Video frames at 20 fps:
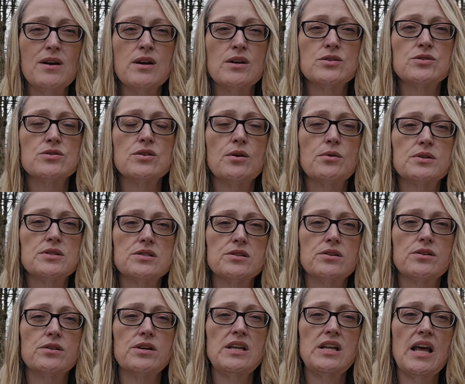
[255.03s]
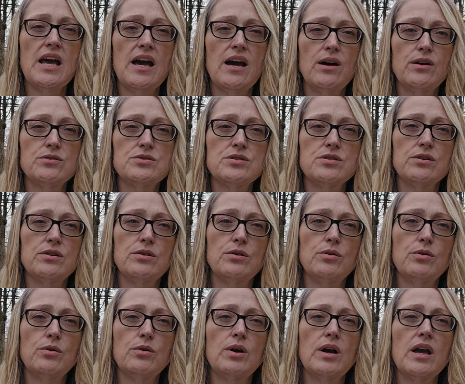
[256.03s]
So it's learning how
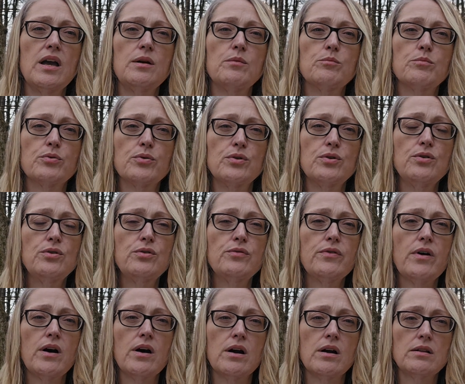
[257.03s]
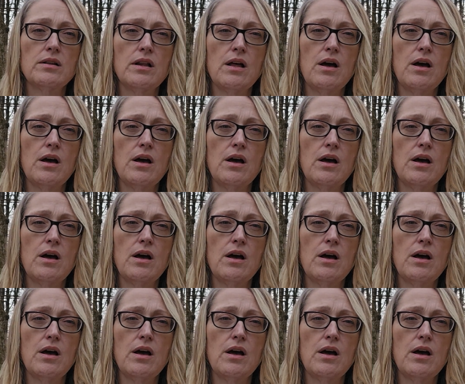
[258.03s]
to improve our